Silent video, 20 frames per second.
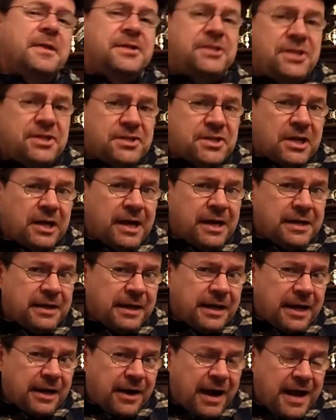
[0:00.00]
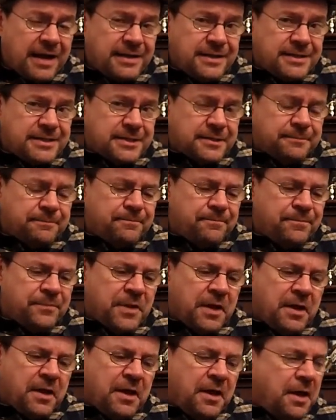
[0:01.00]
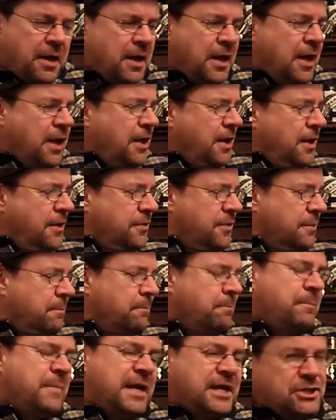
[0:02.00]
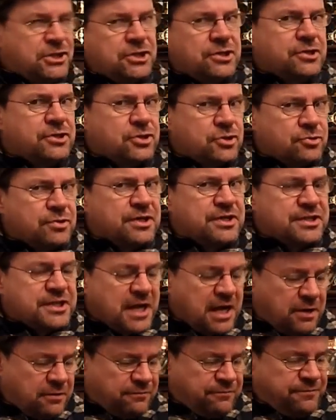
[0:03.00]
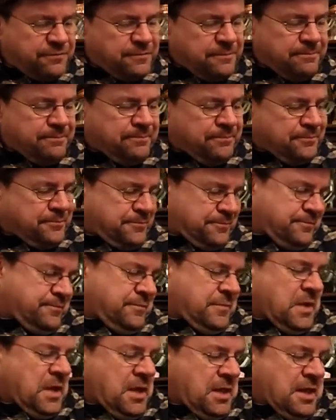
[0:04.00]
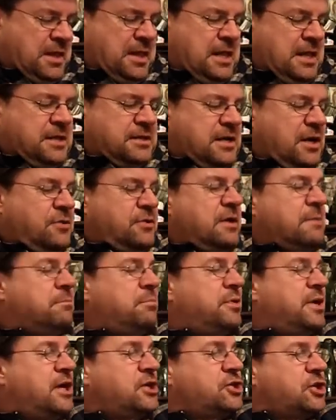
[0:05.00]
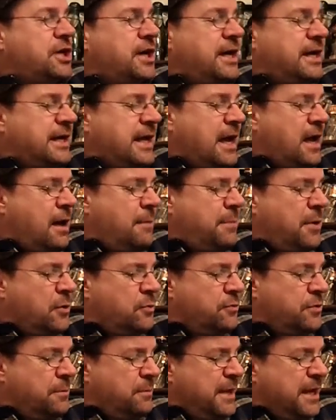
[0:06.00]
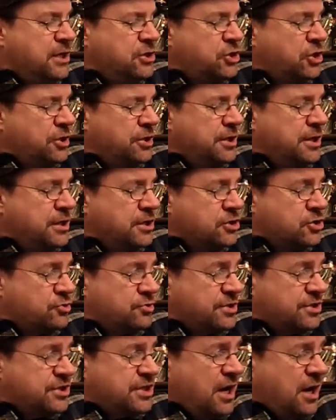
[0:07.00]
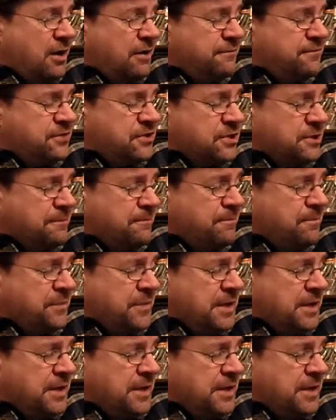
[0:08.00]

This is Glen Grant, the Major's Reserve. Now, the impression I get about the Major and his reserves